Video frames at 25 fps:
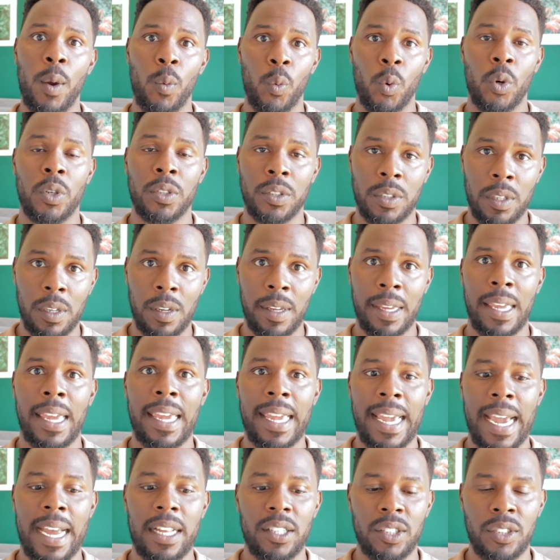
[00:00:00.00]
was looking
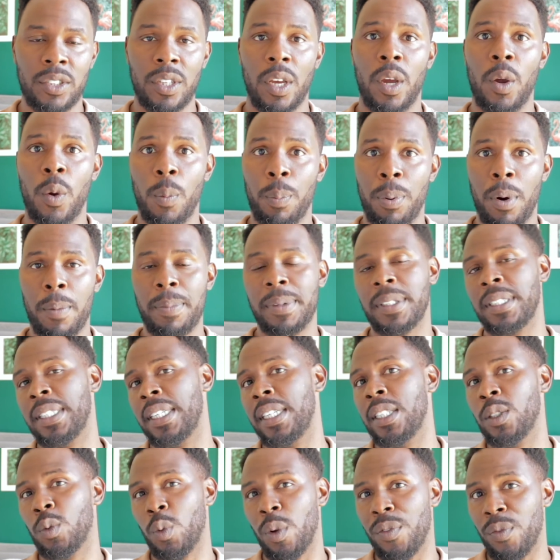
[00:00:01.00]
at. So
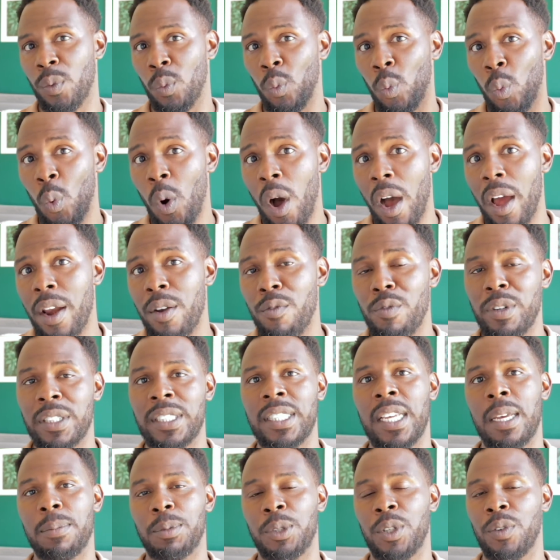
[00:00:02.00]
properties with one
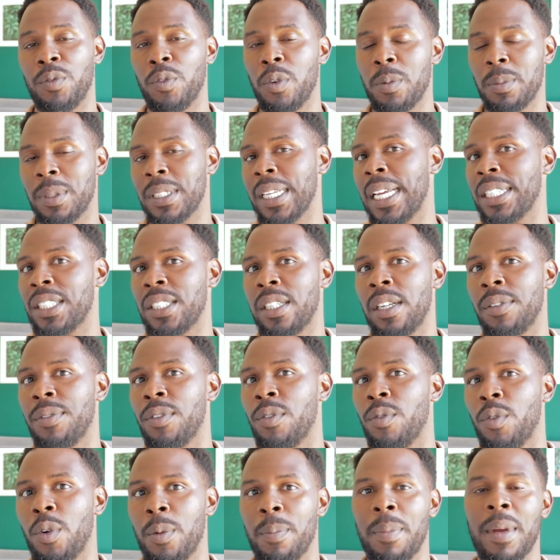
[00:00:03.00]
reception room /
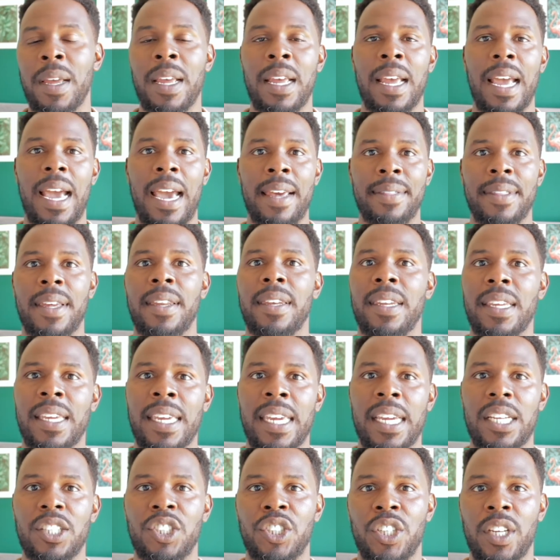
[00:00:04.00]
living room and then the
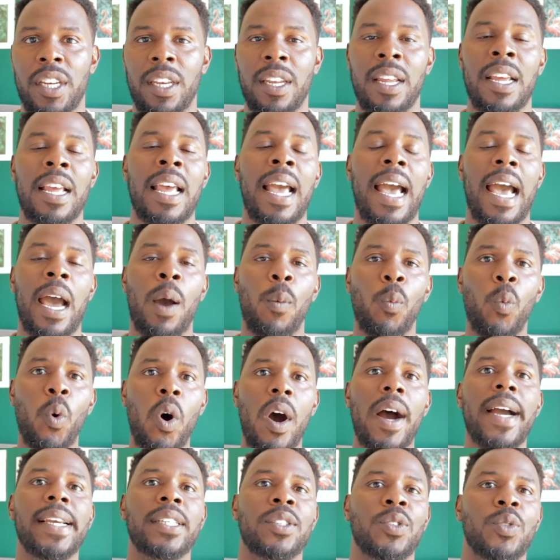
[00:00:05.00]
kitchen. And what
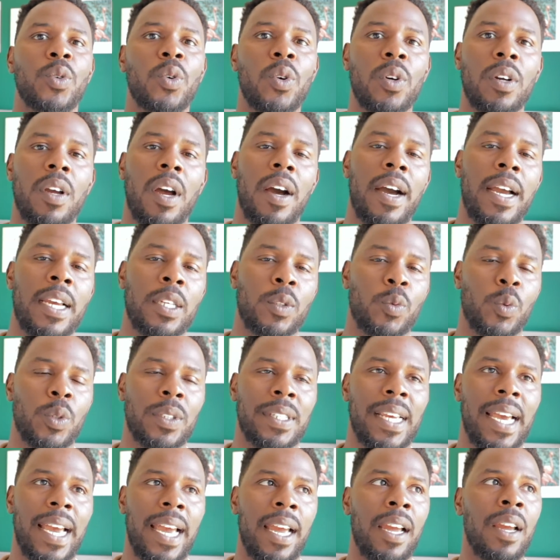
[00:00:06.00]
I saw, guys, was
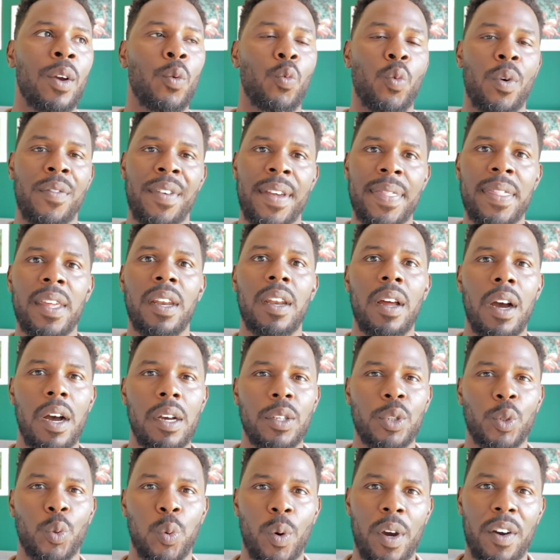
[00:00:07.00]
that within the
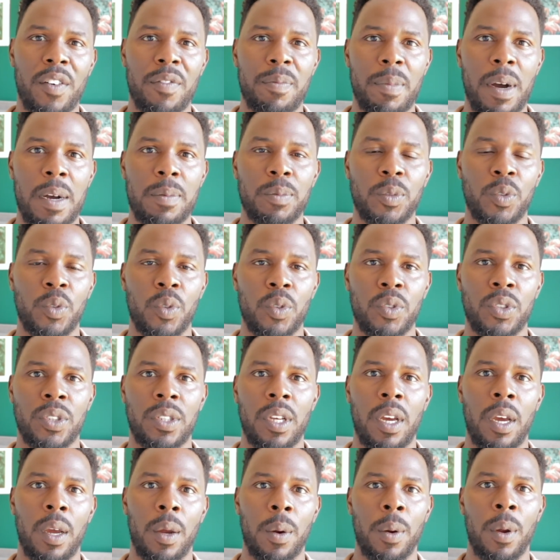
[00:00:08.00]
last 12 months or
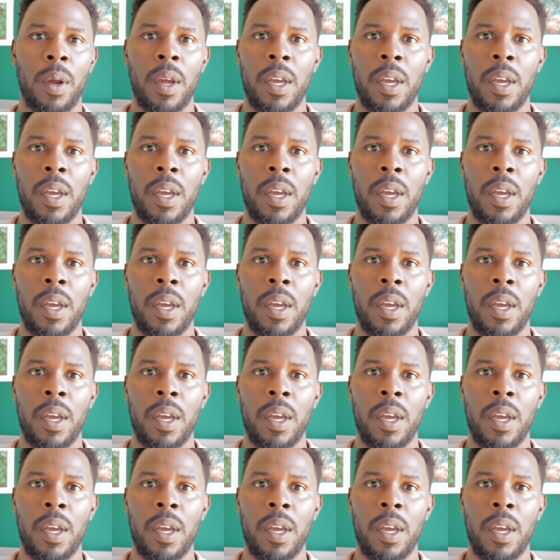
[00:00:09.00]
so,